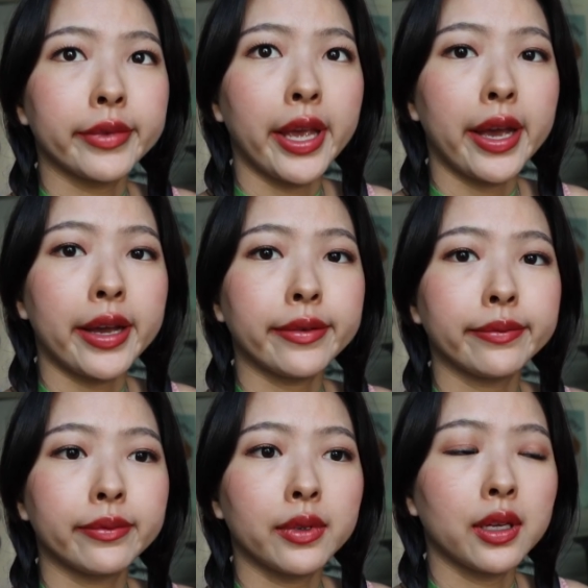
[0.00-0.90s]
yeah,
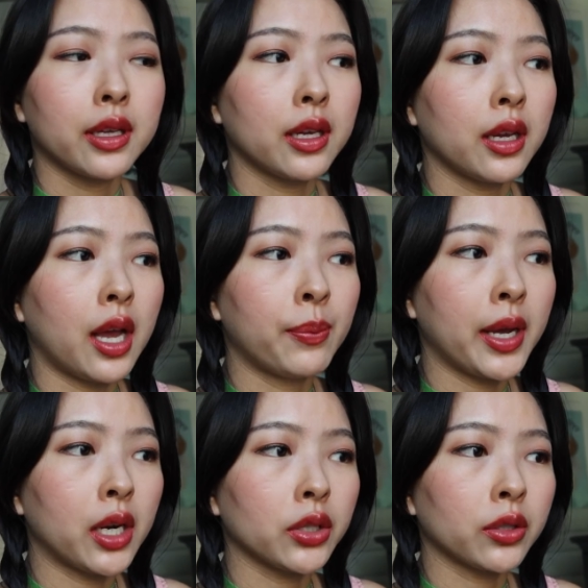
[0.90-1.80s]
I
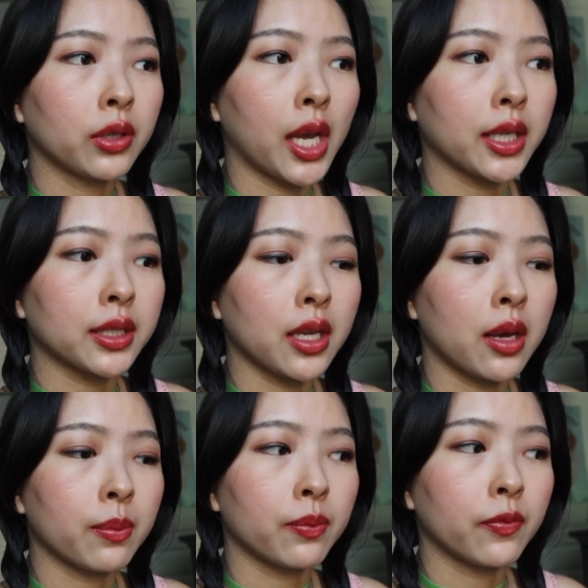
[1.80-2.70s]
might also get
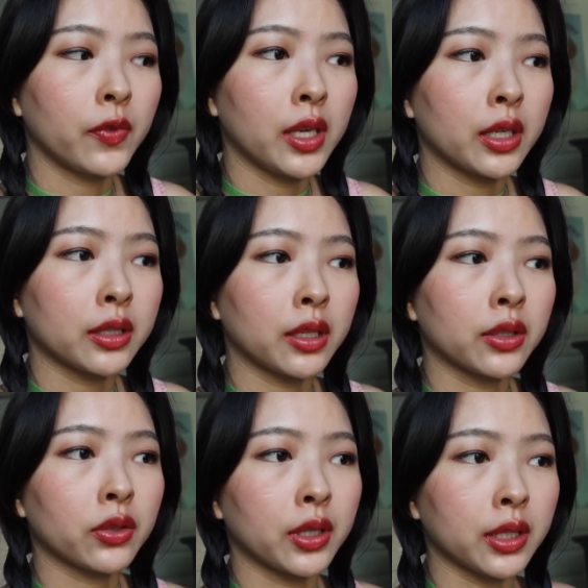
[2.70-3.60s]
some vegan
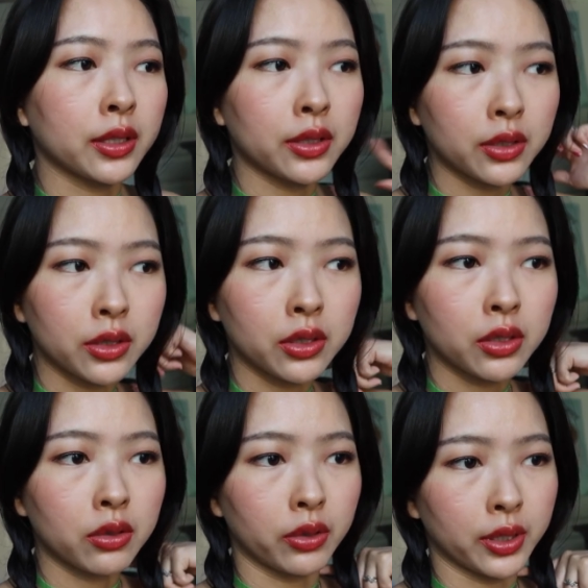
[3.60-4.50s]
sunscreens
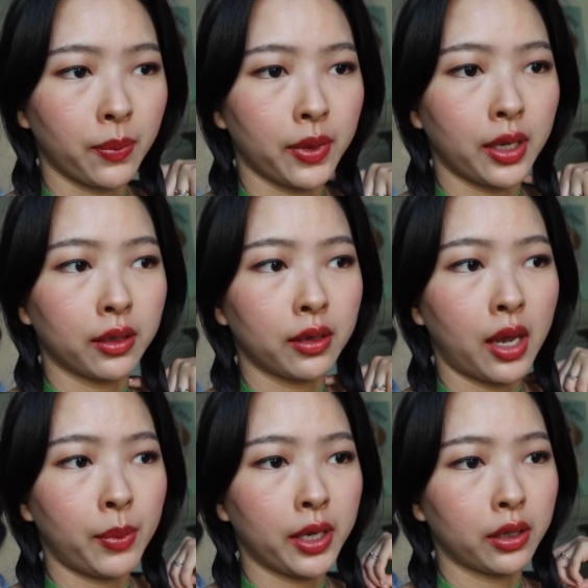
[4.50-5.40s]
or something.
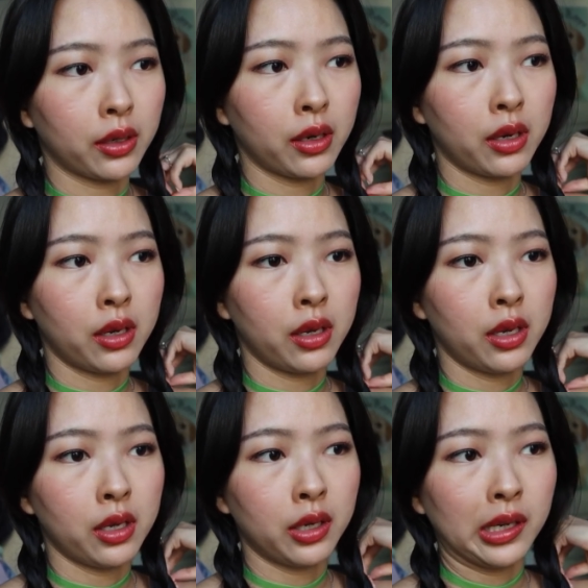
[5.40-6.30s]
I might
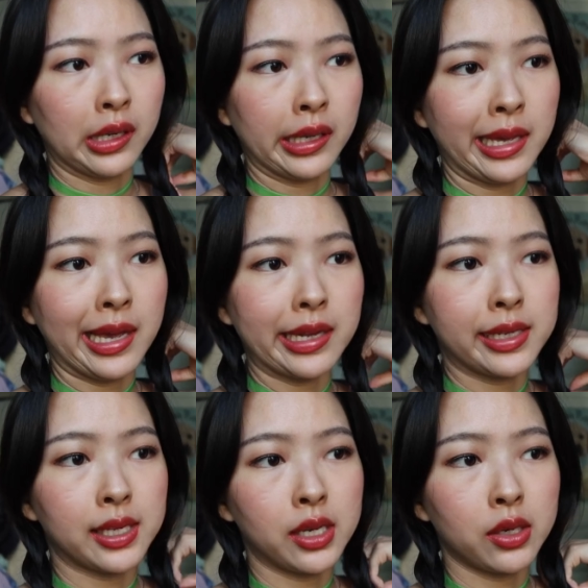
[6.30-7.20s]
get
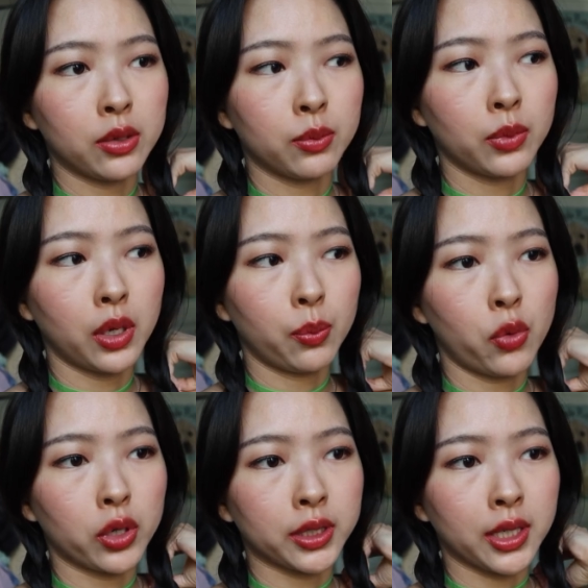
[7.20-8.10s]
some
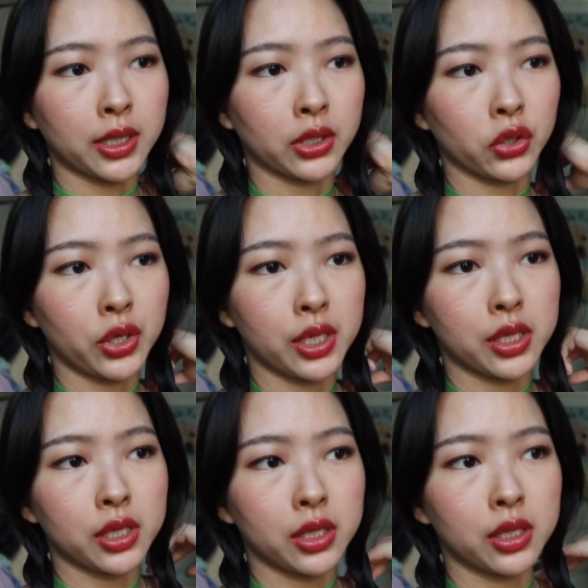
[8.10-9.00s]
more
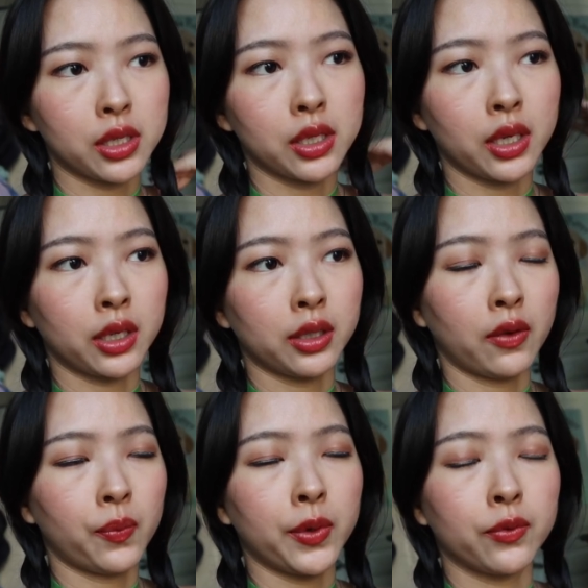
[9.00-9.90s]
sunscreens because
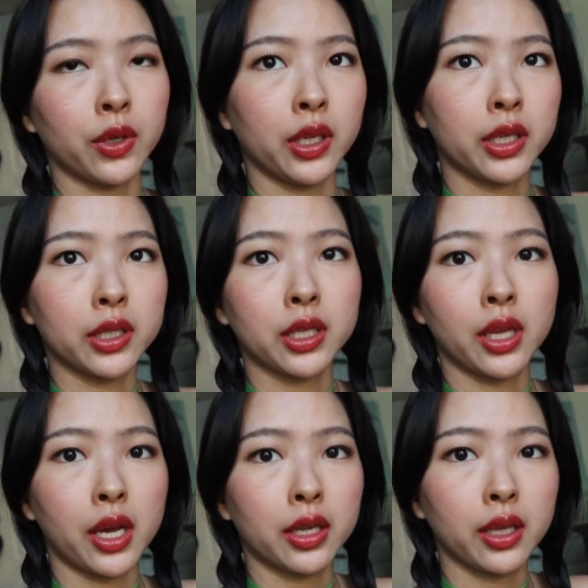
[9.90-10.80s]
I've been really into
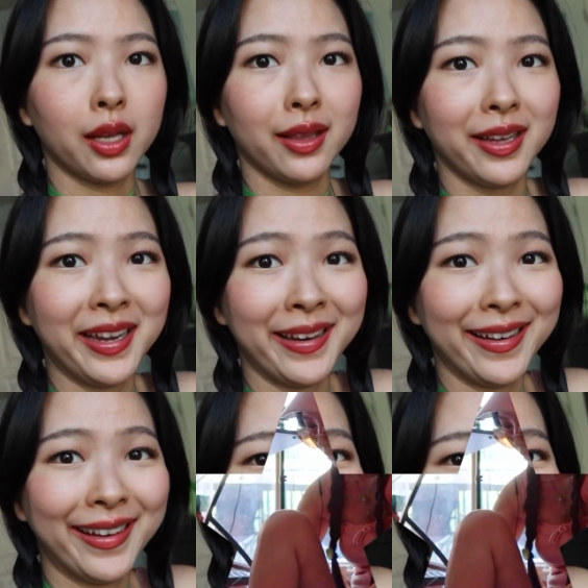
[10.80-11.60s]
that lately.